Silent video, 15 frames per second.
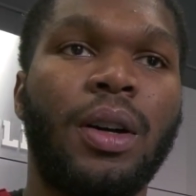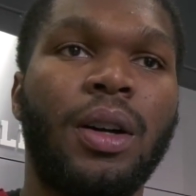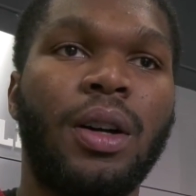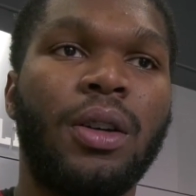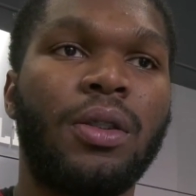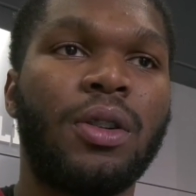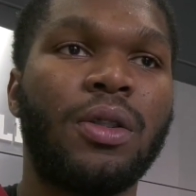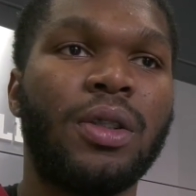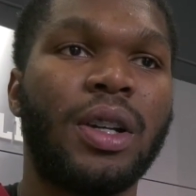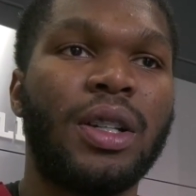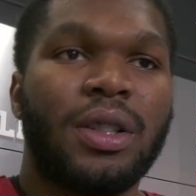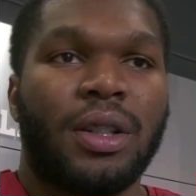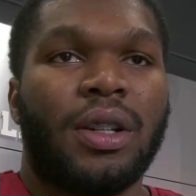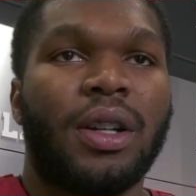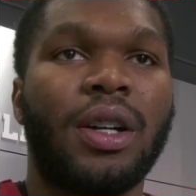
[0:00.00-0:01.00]
Uh, you know,
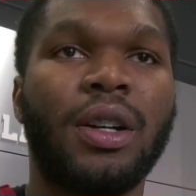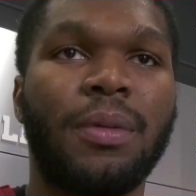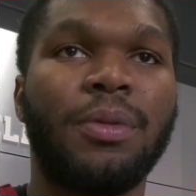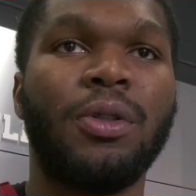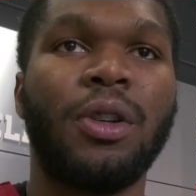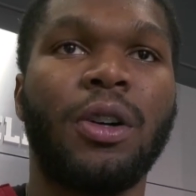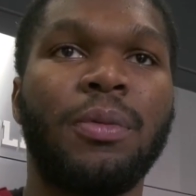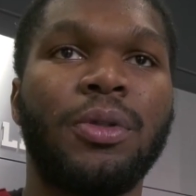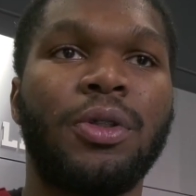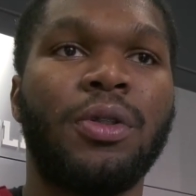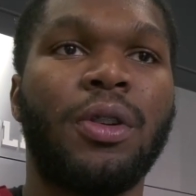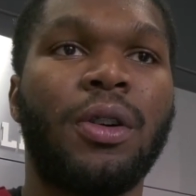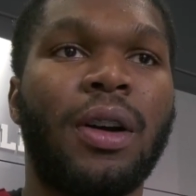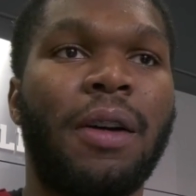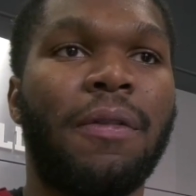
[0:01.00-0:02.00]
it's good, you know, but you know,